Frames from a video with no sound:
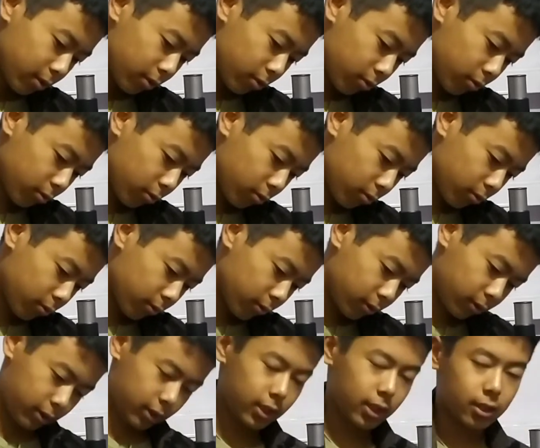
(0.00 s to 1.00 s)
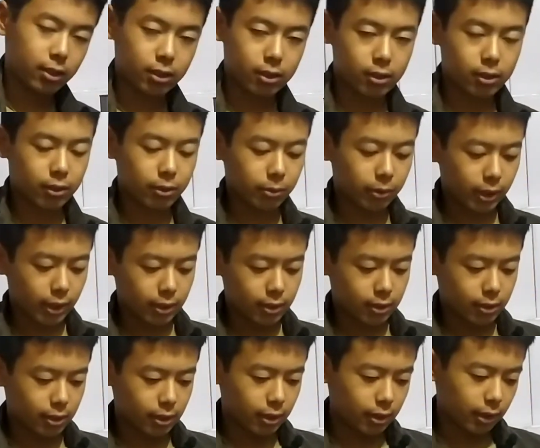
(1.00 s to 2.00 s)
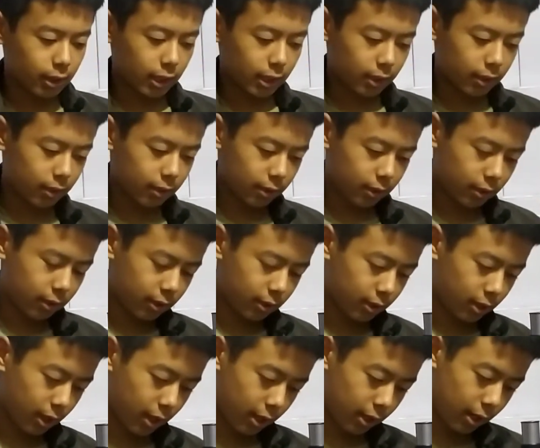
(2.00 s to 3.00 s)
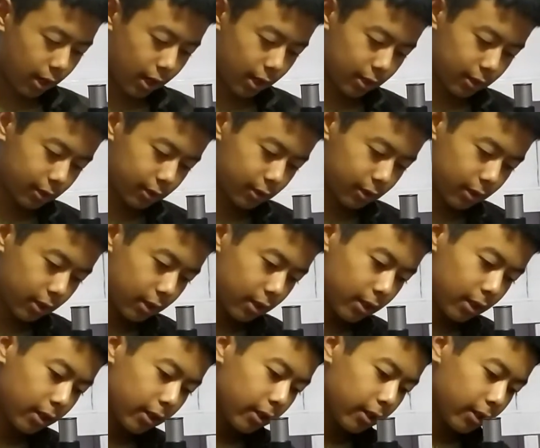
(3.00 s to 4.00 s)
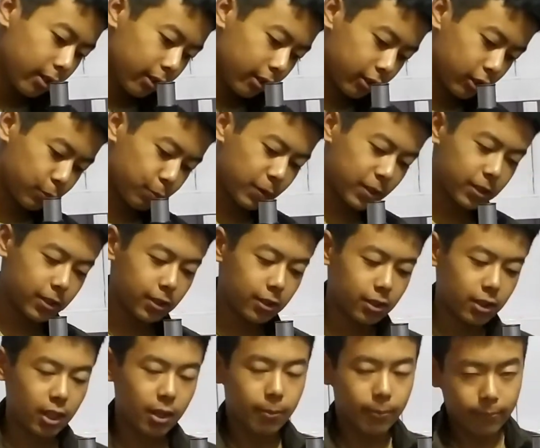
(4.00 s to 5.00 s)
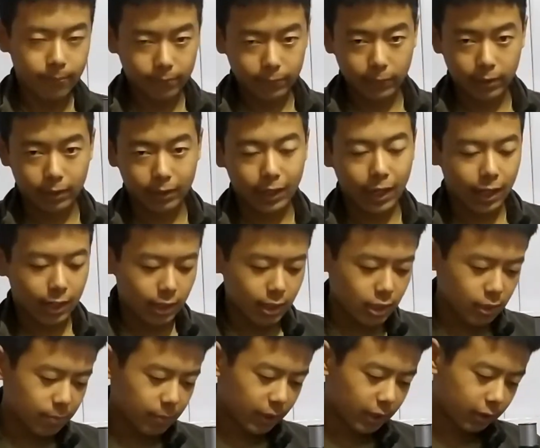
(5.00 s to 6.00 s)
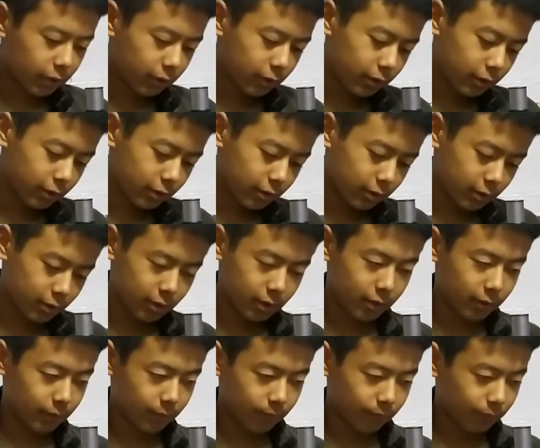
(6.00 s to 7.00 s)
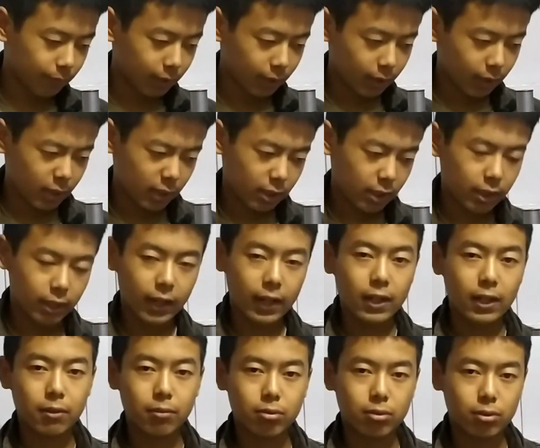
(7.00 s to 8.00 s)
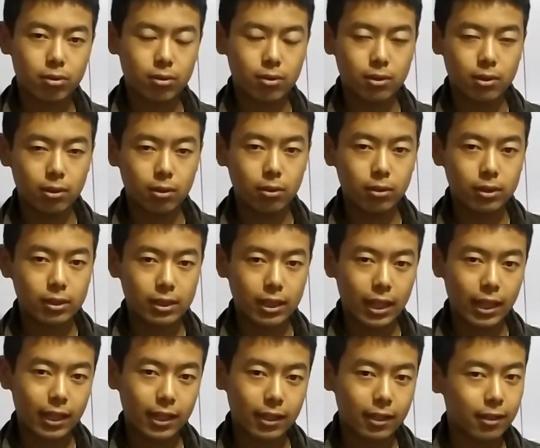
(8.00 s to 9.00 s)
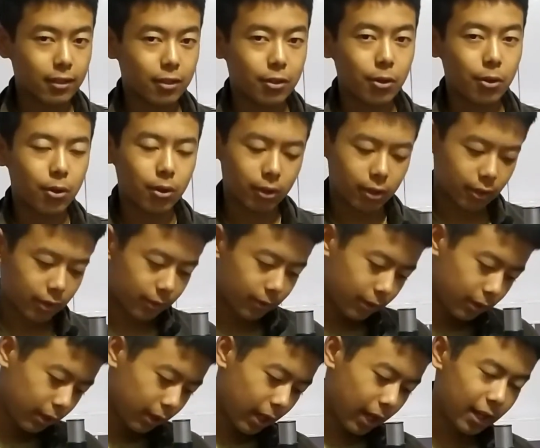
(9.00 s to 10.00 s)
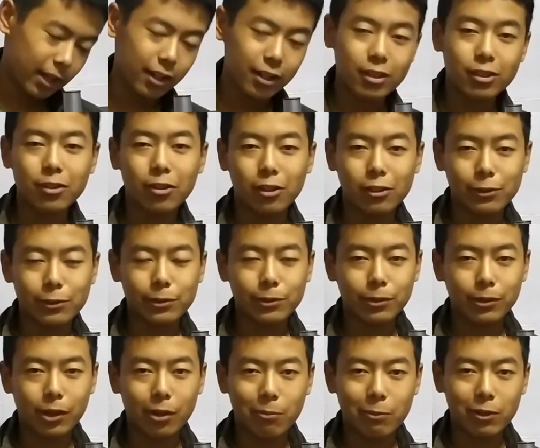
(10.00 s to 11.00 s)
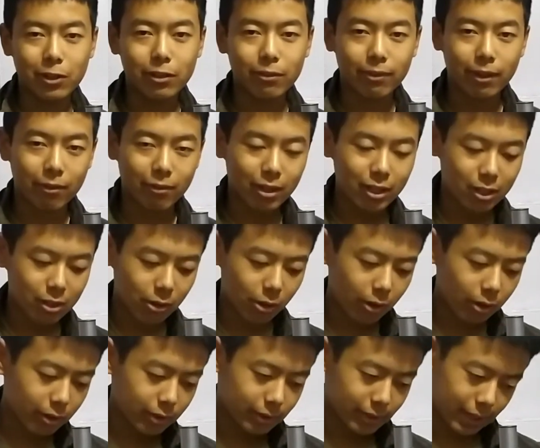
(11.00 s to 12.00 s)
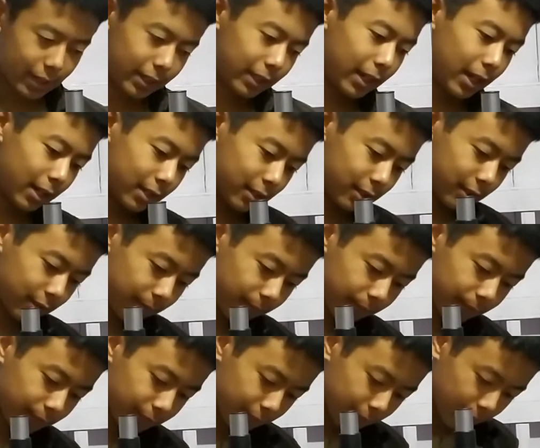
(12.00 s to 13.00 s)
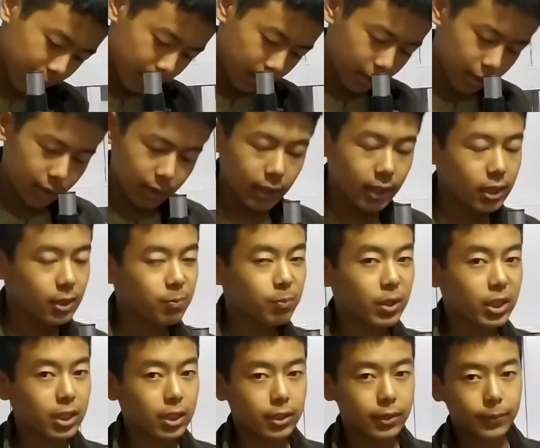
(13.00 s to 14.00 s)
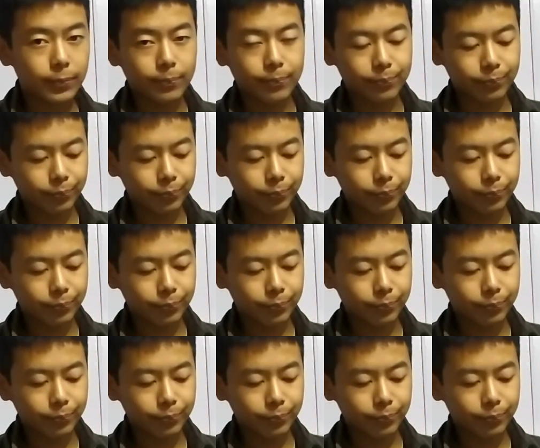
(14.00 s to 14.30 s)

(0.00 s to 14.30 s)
So yes, you can see that it has the species name canis because it kind of looks like dog, and it's also commonly found in dogs and cats. Yes, but